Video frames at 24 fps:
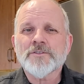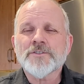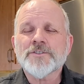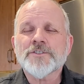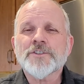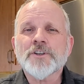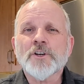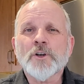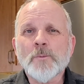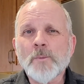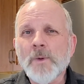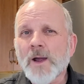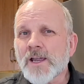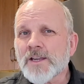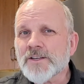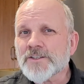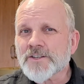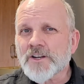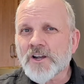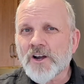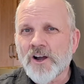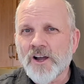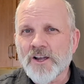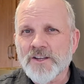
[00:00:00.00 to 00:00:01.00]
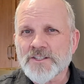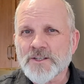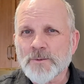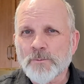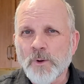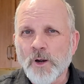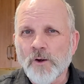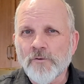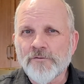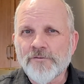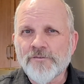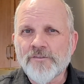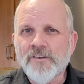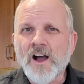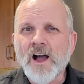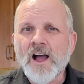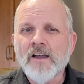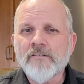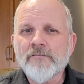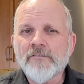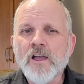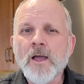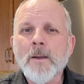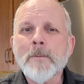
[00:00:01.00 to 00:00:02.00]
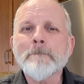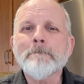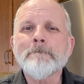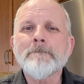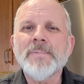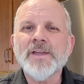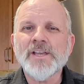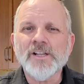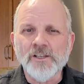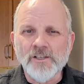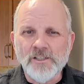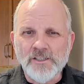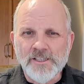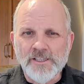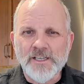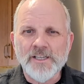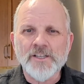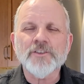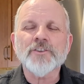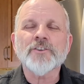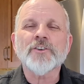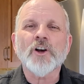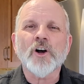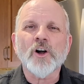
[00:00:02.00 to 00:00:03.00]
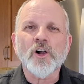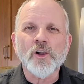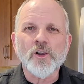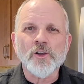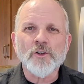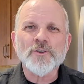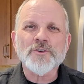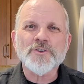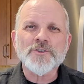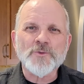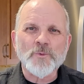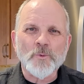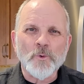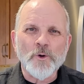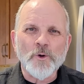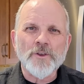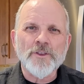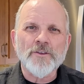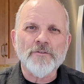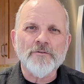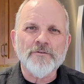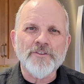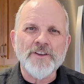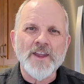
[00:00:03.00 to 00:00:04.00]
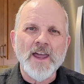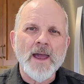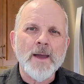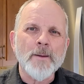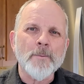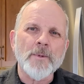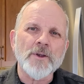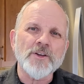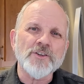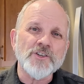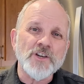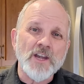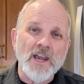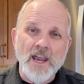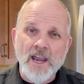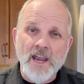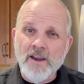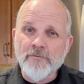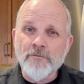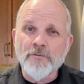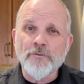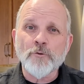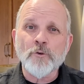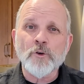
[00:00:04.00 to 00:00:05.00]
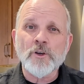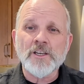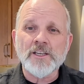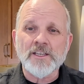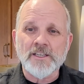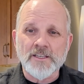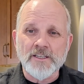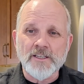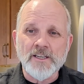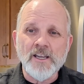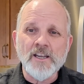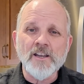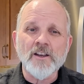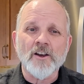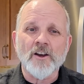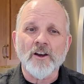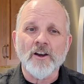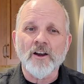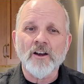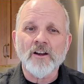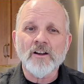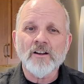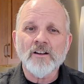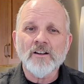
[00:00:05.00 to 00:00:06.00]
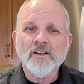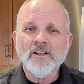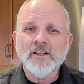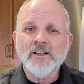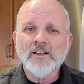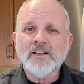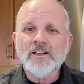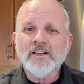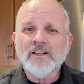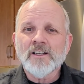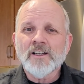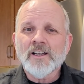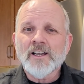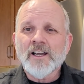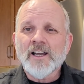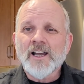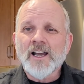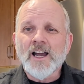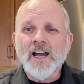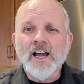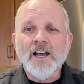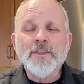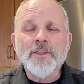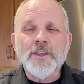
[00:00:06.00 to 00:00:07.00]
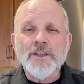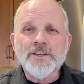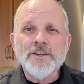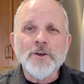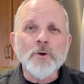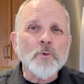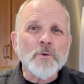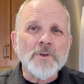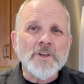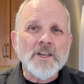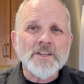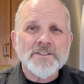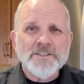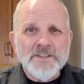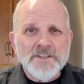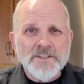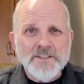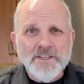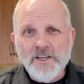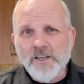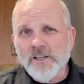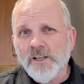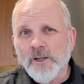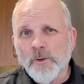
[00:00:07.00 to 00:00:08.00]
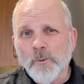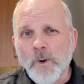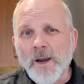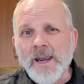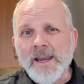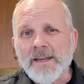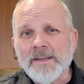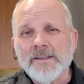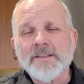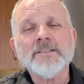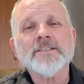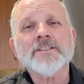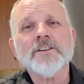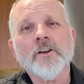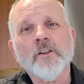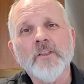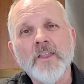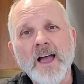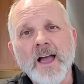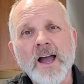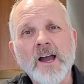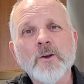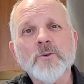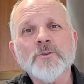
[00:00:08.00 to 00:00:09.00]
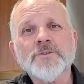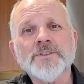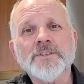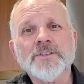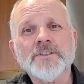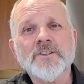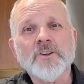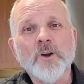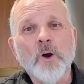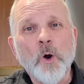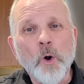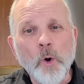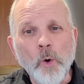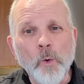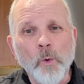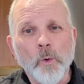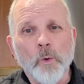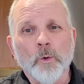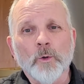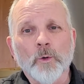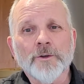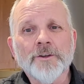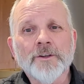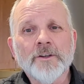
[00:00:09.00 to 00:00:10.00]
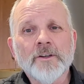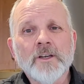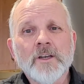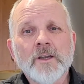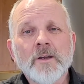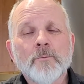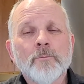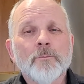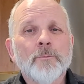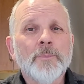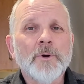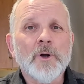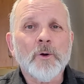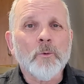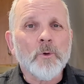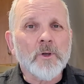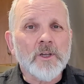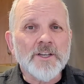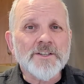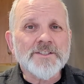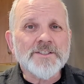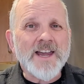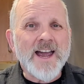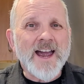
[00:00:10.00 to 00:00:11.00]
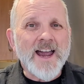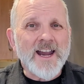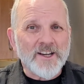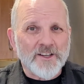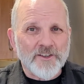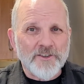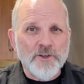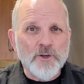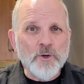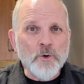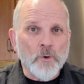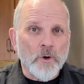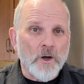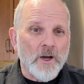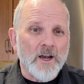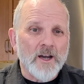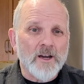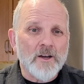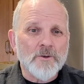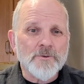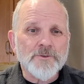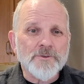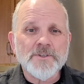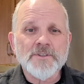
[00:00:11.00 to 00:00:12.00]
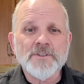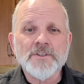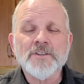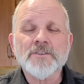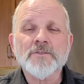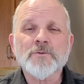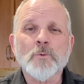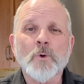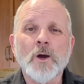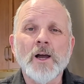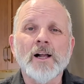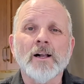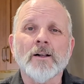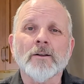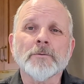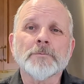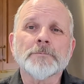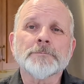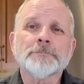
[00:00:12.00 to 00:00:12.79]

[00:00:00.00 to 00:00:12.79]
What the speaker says: termites cause about $5 billion worth of damage every year. And they don't necessarily wait until the house is old, but will attack newer houses as well.